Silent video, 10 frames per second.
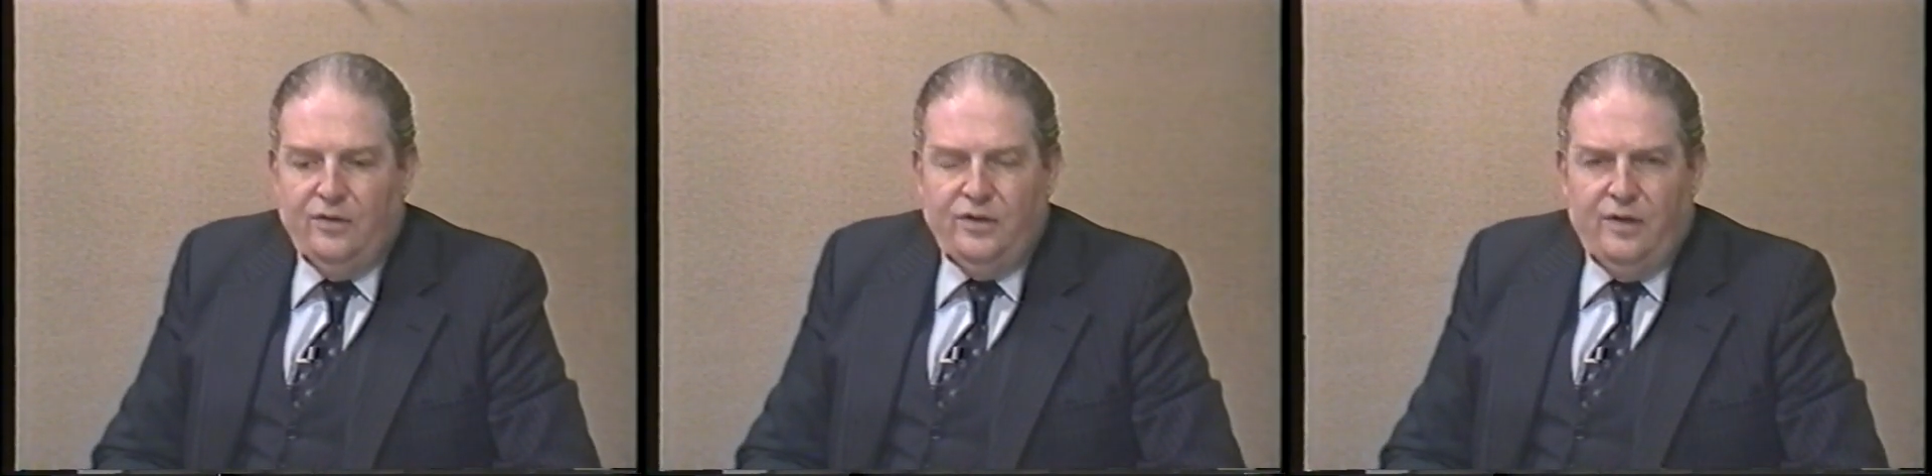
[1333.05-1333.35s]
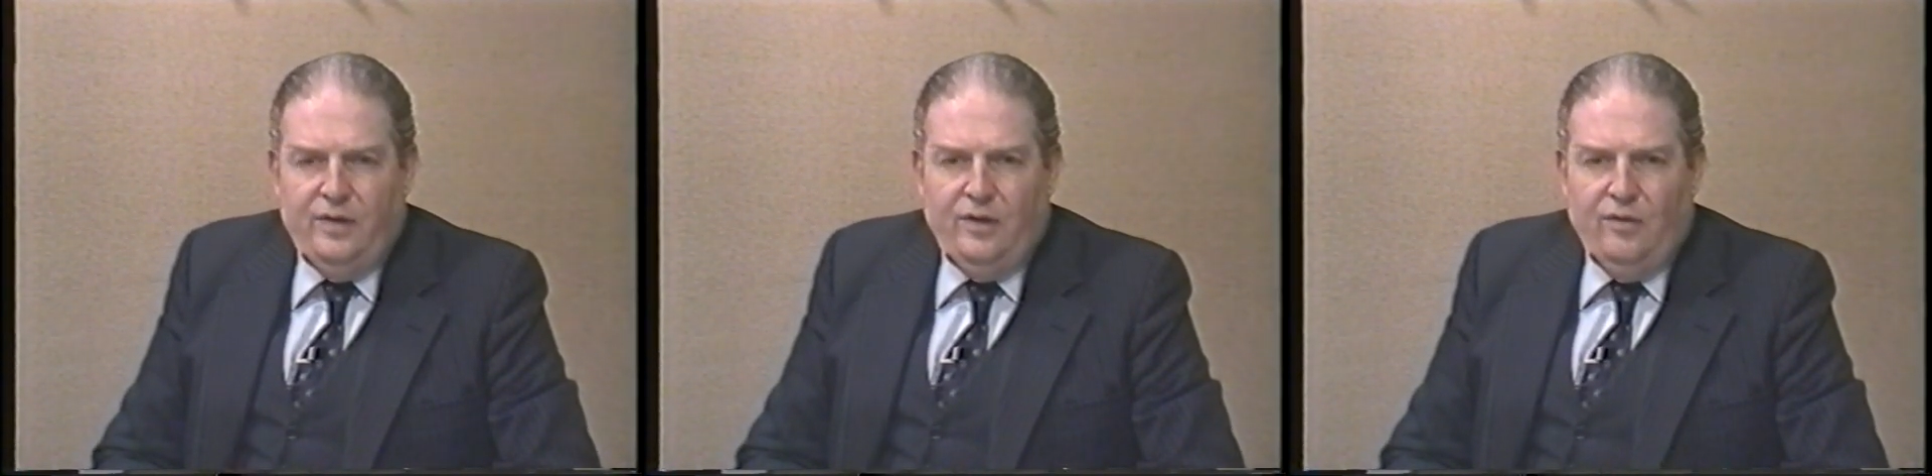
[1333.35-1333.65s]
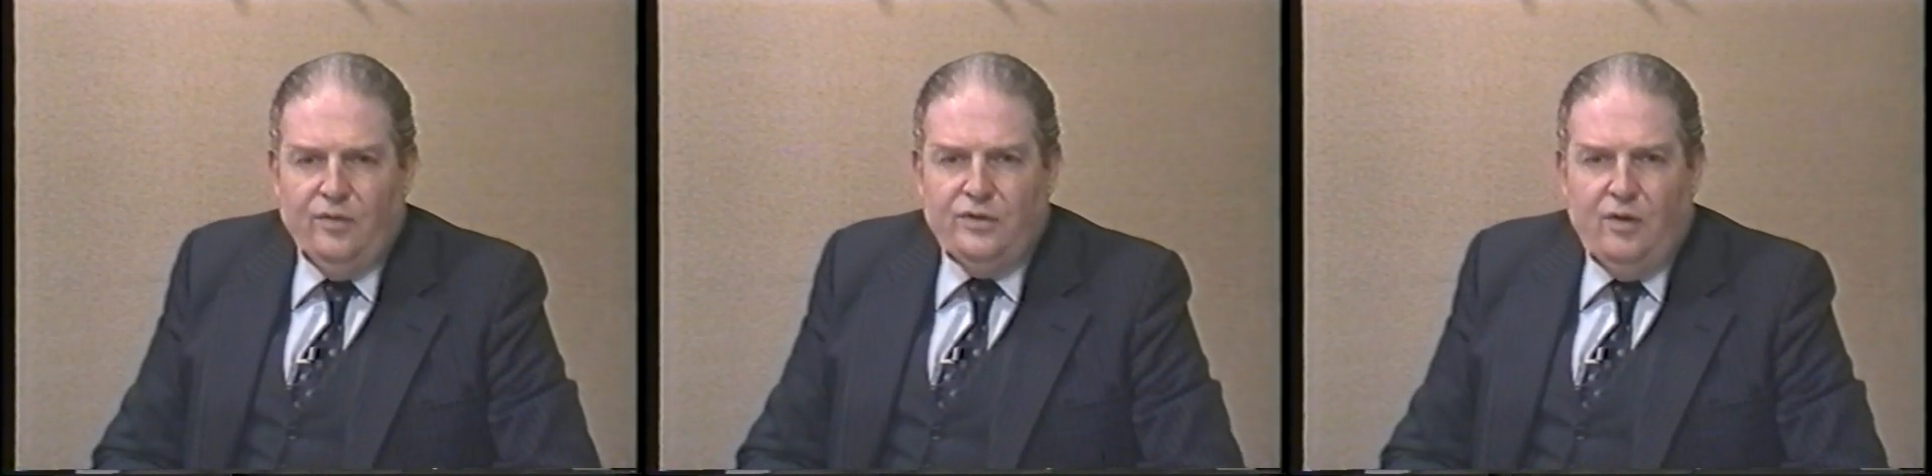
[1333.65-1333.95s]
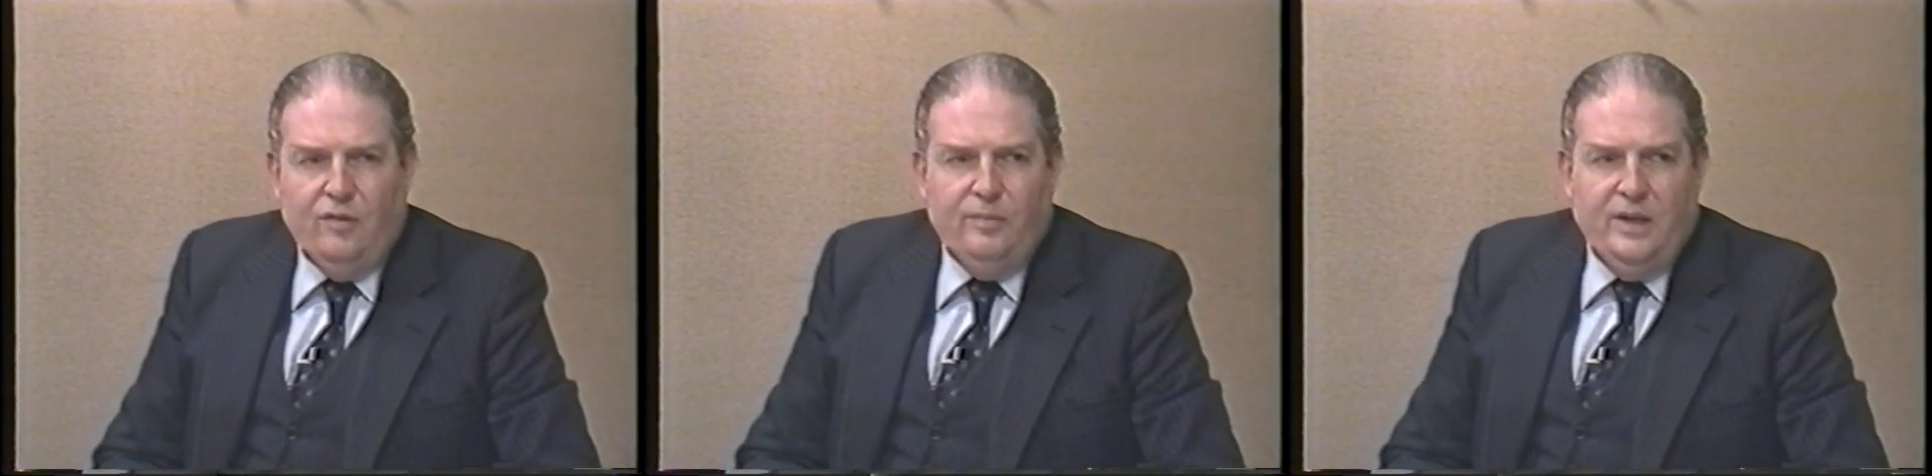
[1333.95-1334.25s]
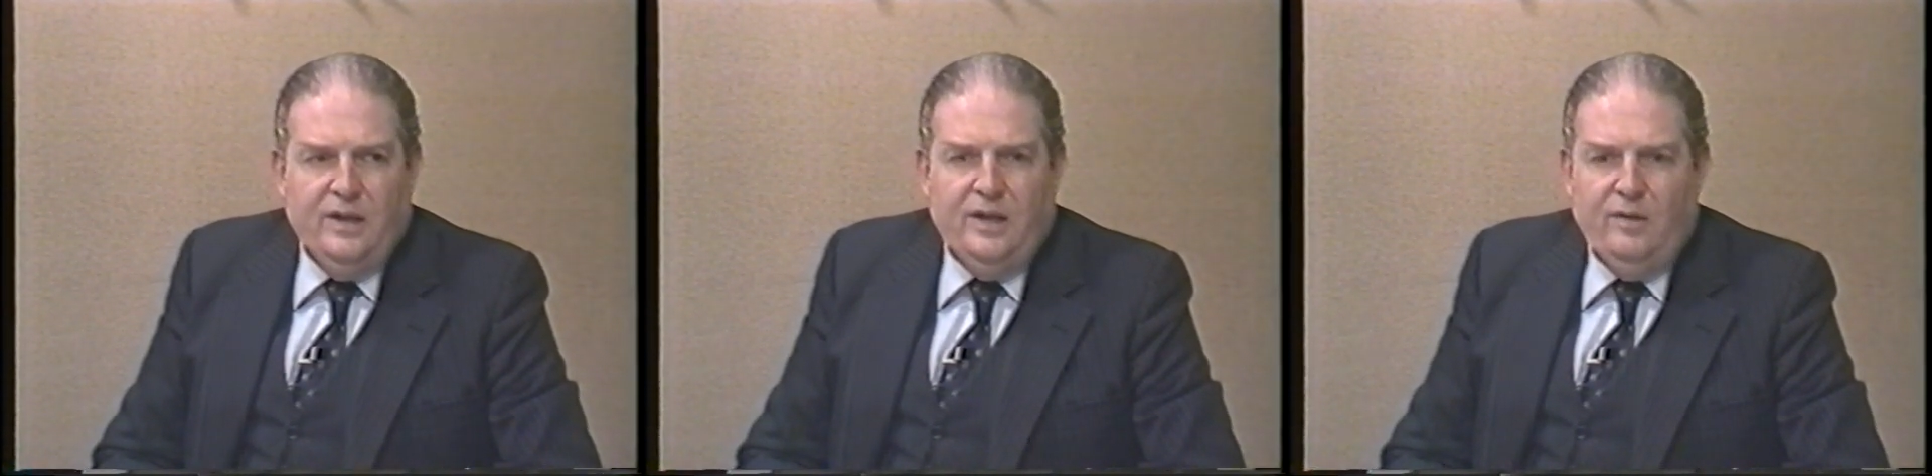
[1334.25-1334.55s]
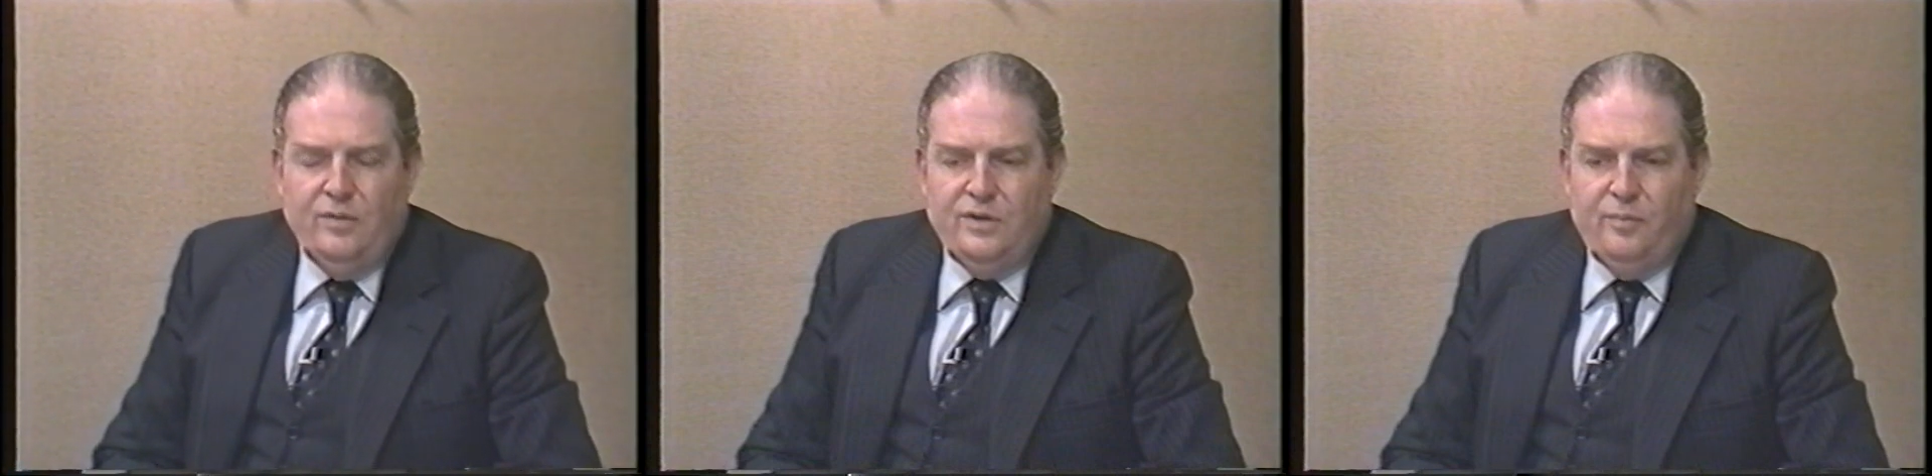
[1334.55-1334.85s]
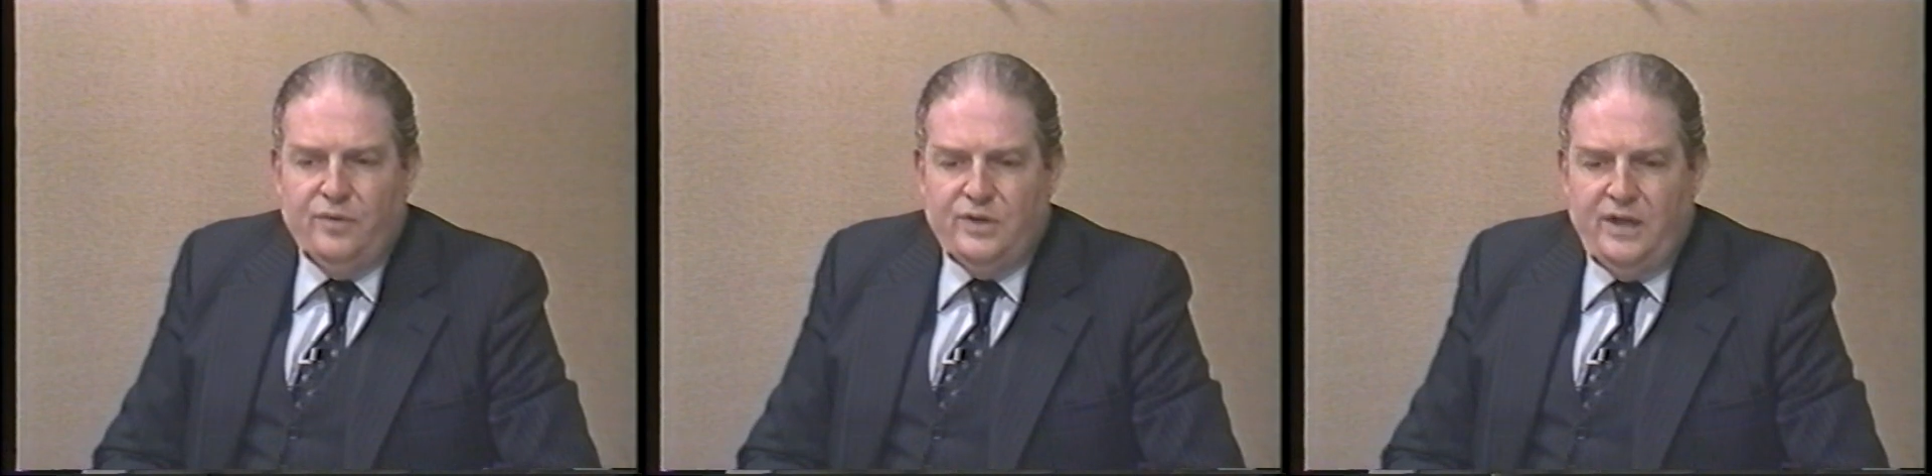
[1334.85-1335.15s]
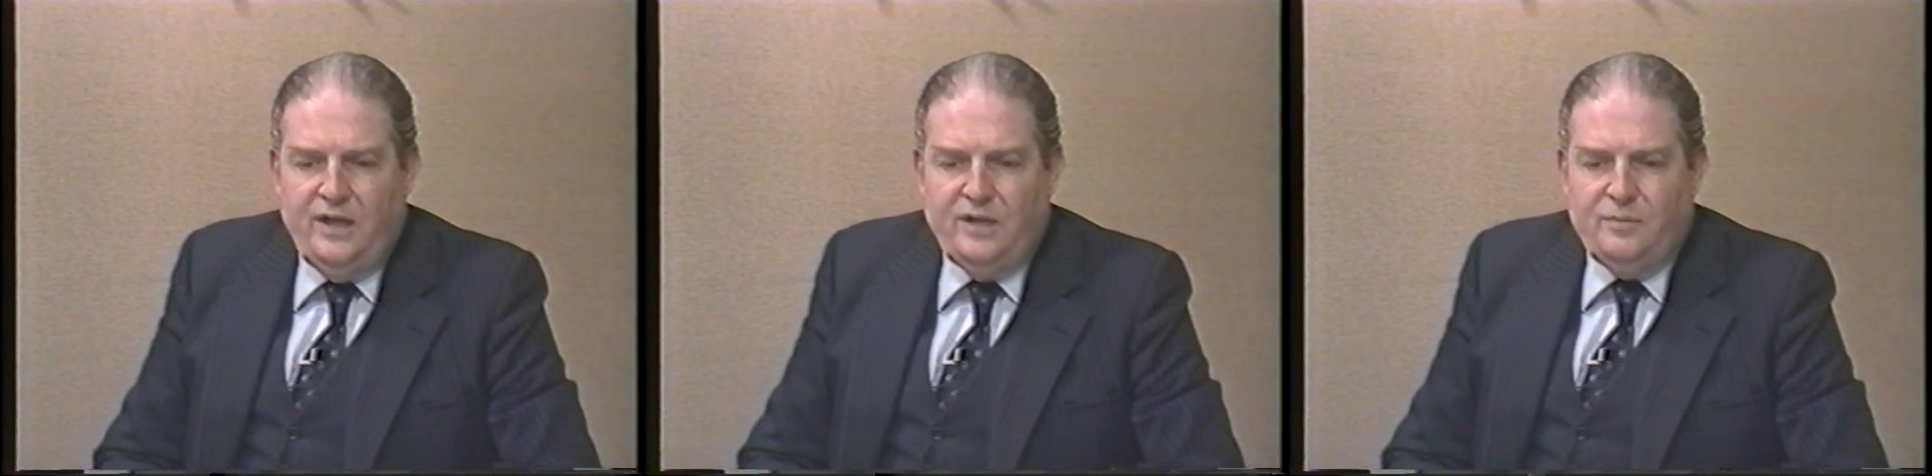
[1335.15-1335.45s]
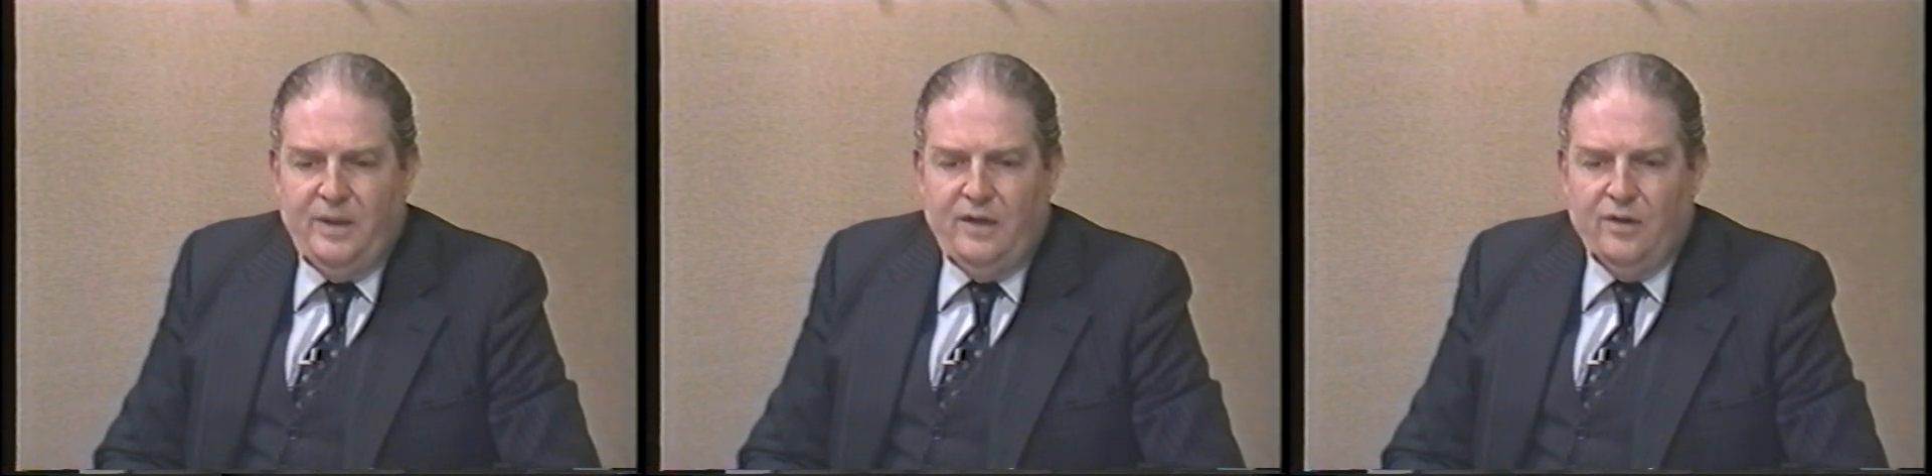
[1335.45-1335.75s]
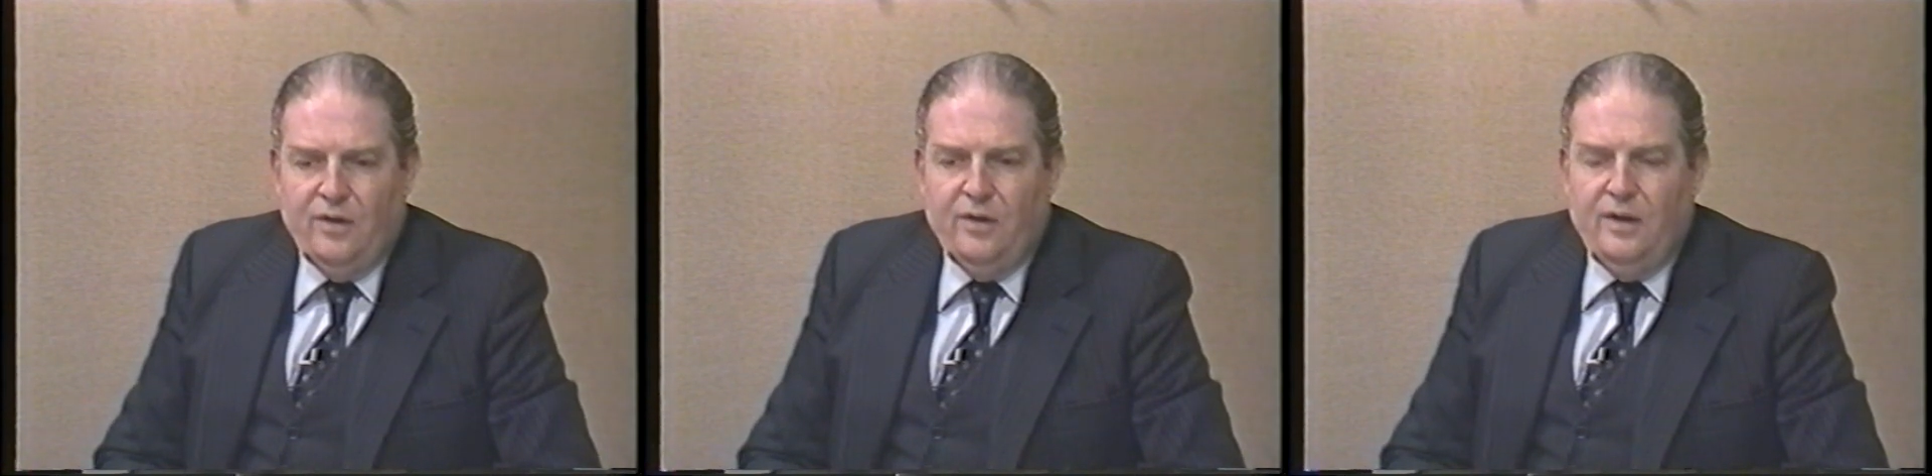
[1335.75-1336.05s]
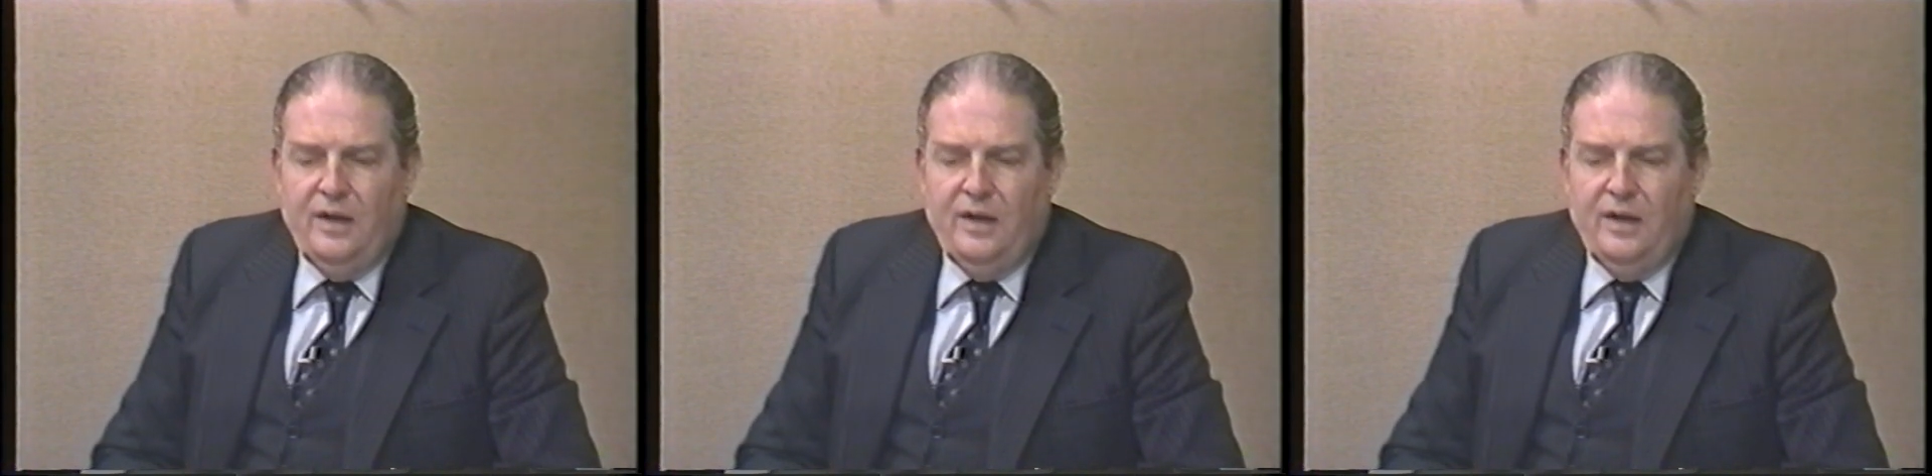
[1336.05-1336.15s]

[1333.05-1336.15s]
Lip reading: Jerry Jonas told me that he was the preceding speaker,